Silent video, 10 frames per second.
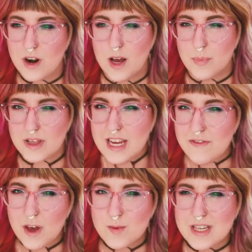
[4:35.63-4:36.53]
And I
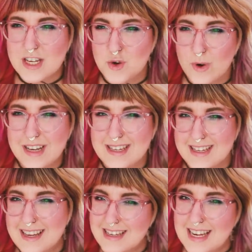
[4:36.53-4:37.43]
believe that was like twenty
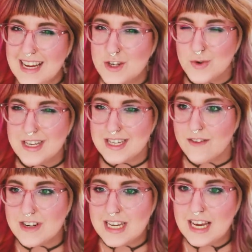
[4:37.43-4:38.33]
sixteen, twenty
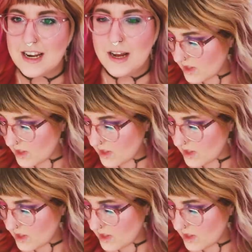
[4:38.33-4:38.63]
seventeen.